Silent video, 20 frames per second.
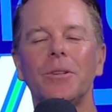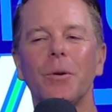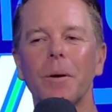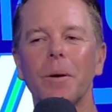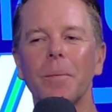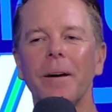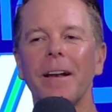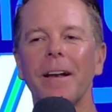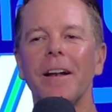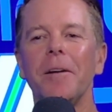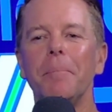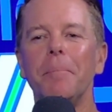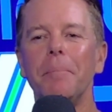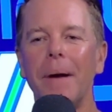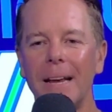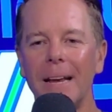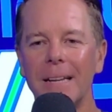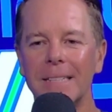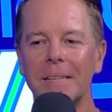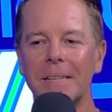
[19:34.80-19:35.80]
talk about an
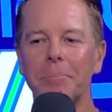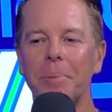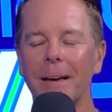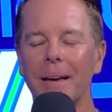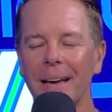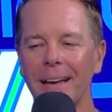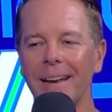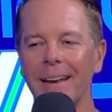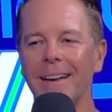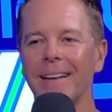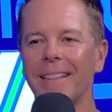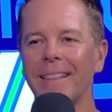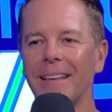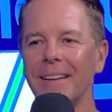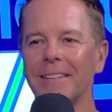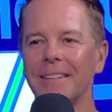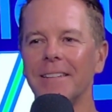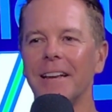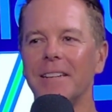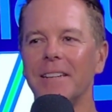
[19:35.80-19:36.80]
amazing band
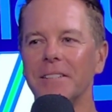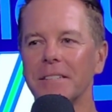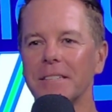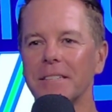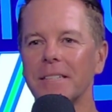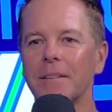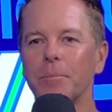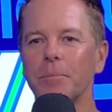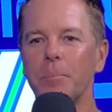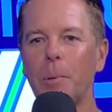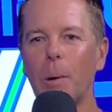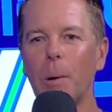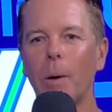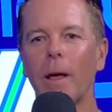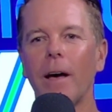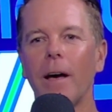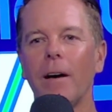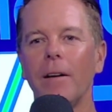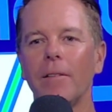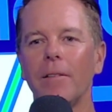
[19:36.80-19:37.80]
that just
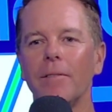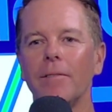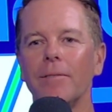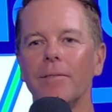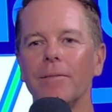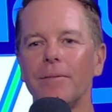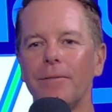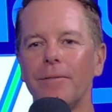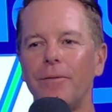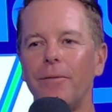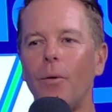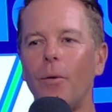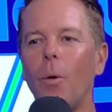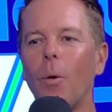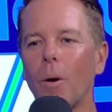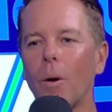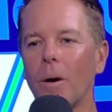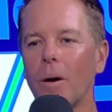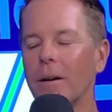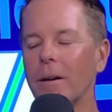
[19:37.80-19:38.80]
put out
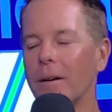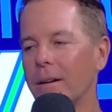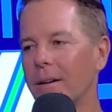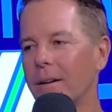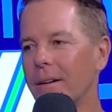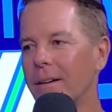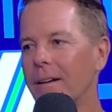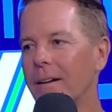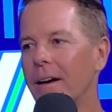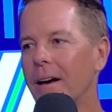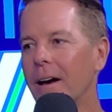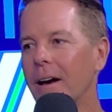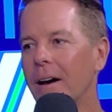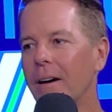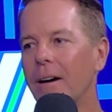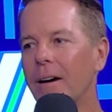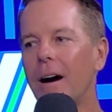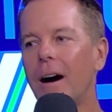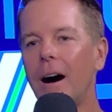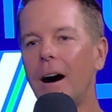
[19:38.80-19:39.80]
4
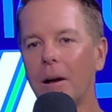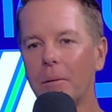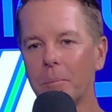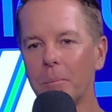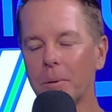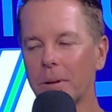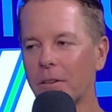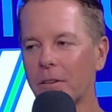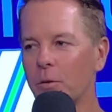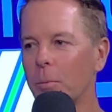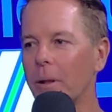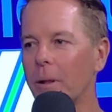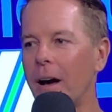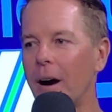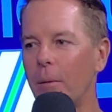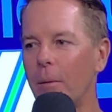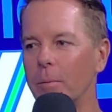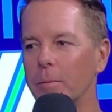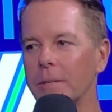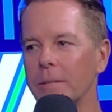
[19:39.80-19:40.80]
unbelievable
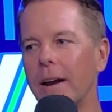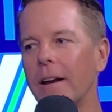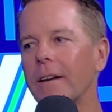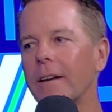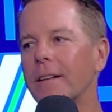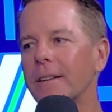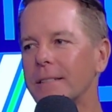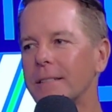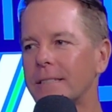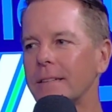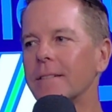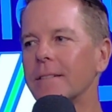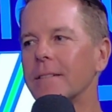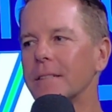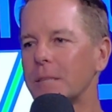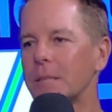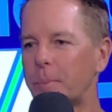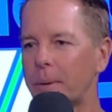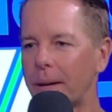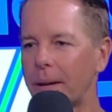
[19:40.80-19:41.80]
albums. I didn't consider
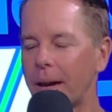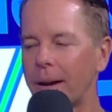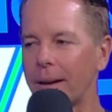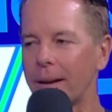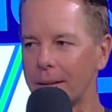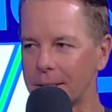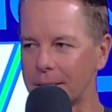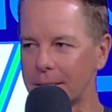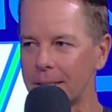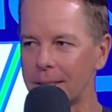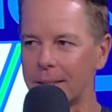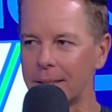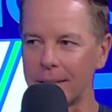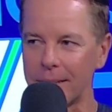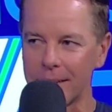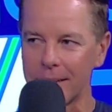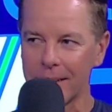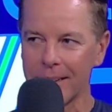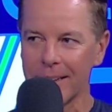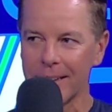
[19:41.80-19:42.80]
the Spaghetti
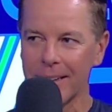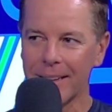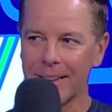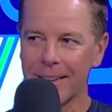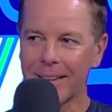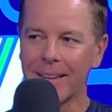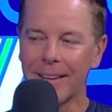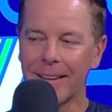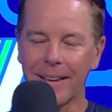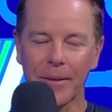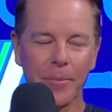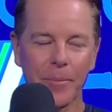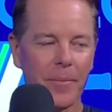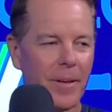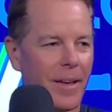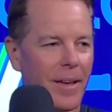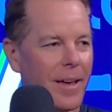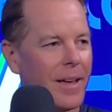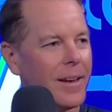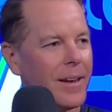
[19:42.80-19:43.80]
Incident. Yep.
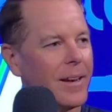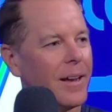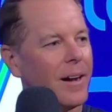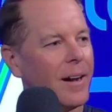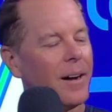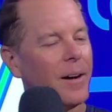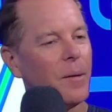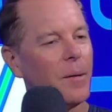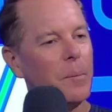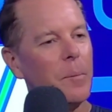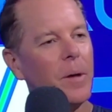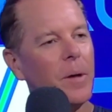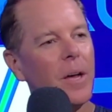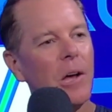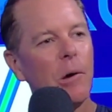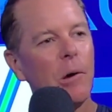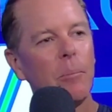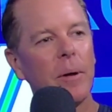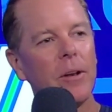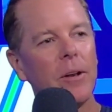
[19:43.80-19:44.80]
And
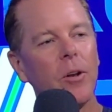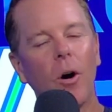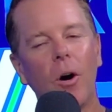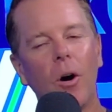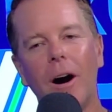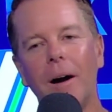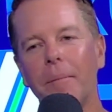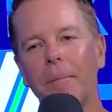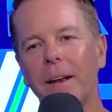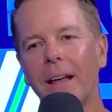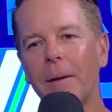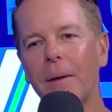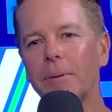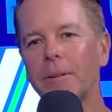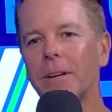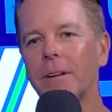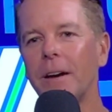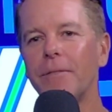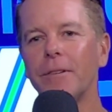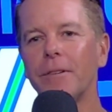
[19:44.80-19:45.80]
but no, I mean,
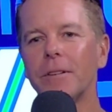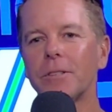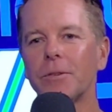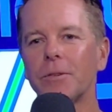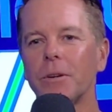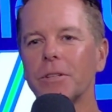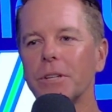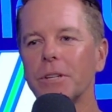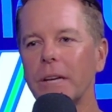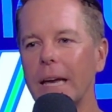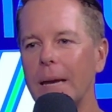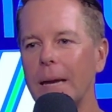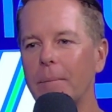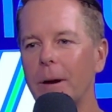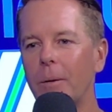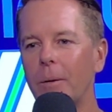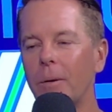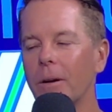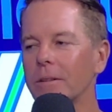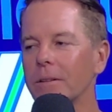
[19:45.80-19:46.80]
Appetite for Destruction came
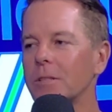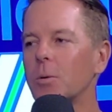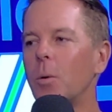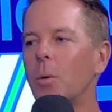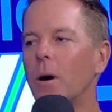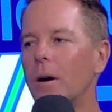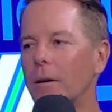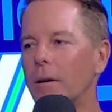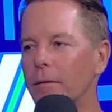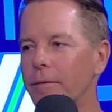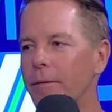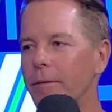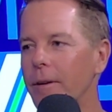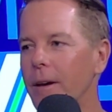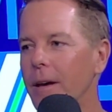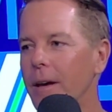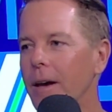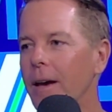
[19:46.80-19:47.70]
out when I was 12.